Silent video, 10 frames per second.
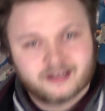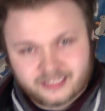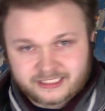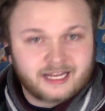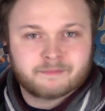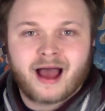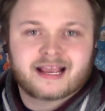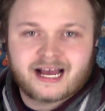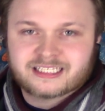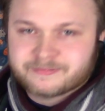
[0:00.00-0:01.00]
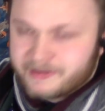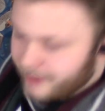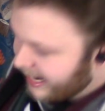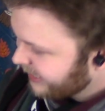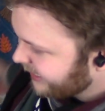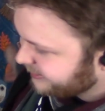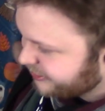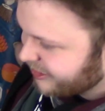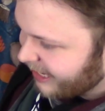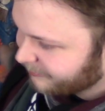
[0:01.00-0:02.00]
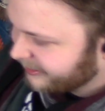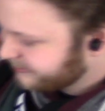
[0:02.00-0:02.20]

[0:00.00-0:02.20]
Let's let bygones be bygones, shall